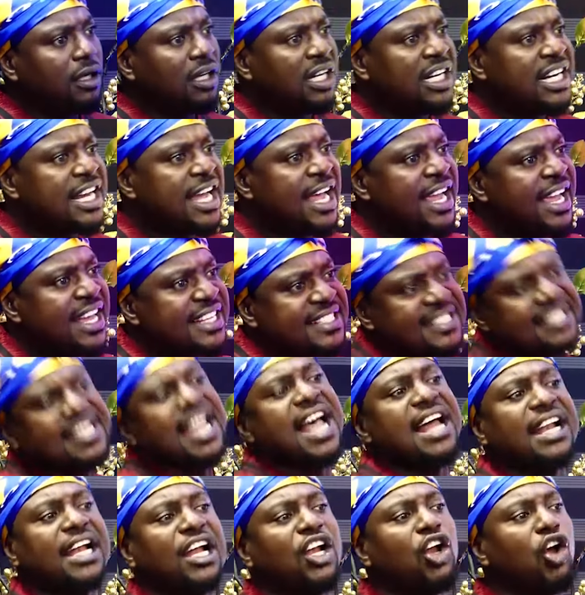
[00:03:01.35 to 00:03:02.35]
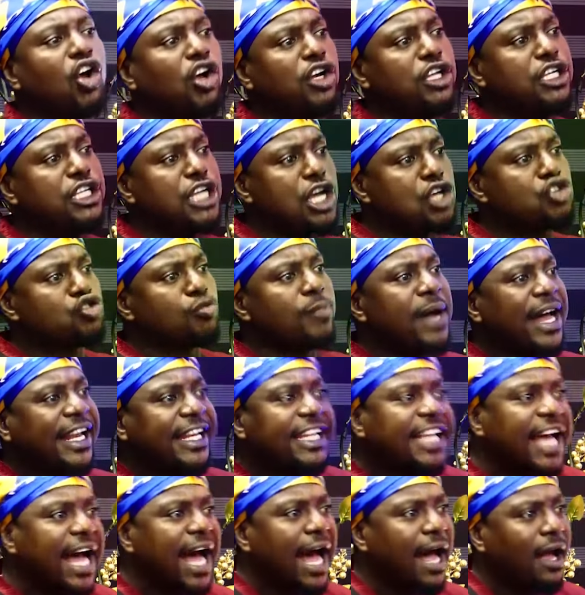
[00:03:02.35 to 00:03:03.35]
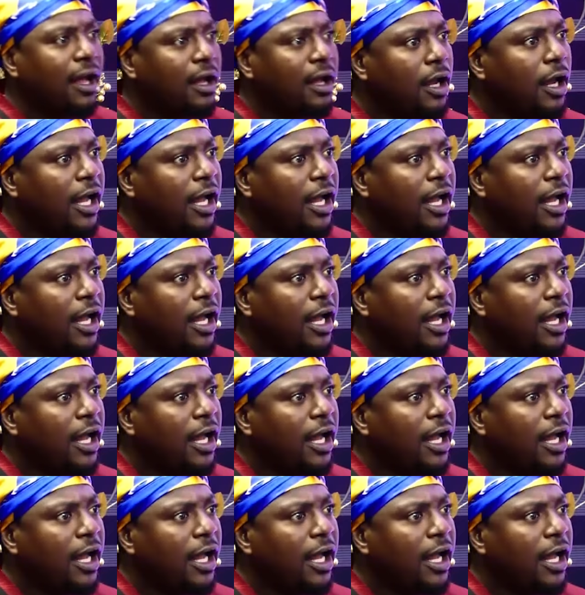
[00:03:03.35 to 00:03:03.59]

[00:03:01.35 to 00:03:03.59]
Nay a stan and all the ejuma dia.